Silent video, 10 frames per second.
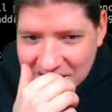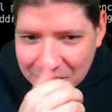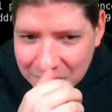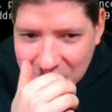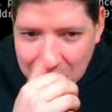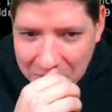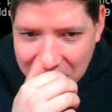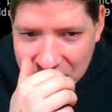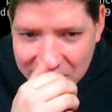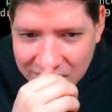it.
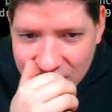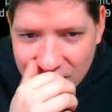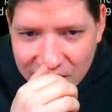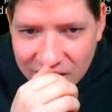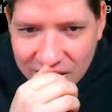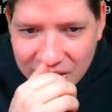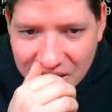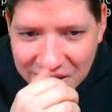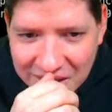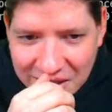But
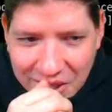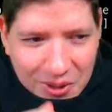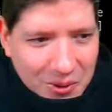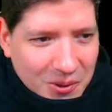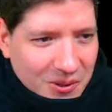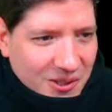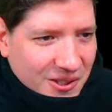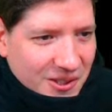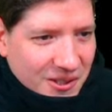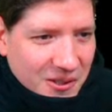no,
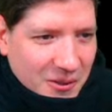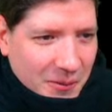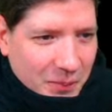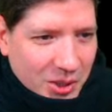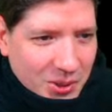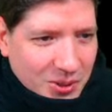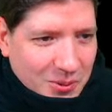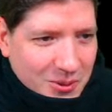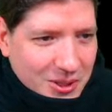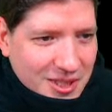
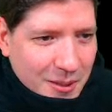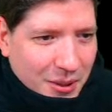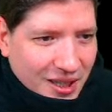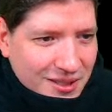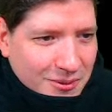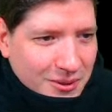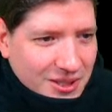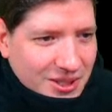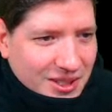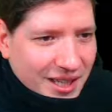the past rules
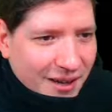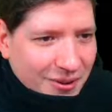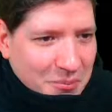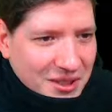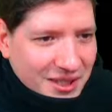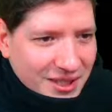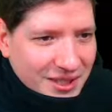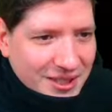should never be nil.